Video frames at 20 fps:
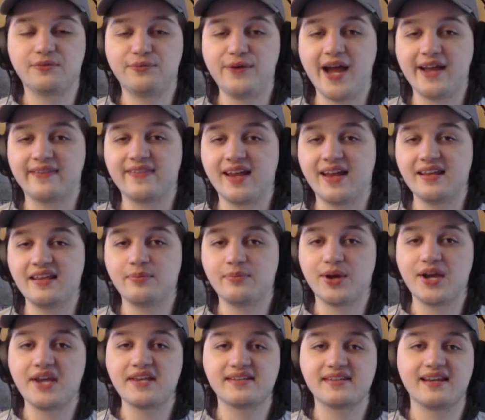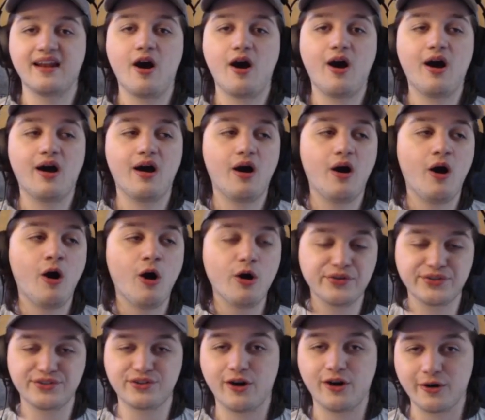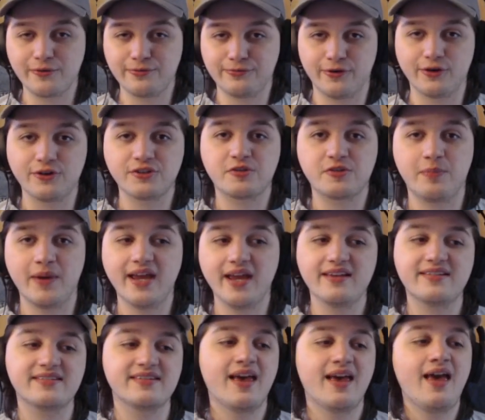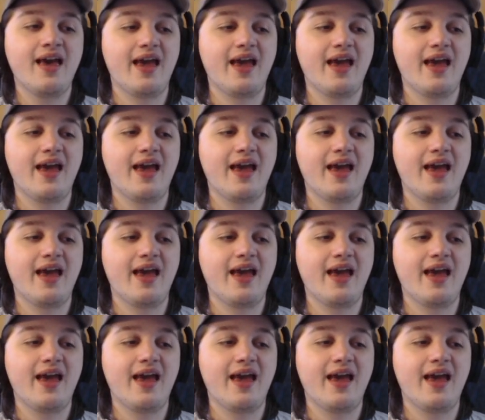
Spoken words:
fact that he plays an all-star first base,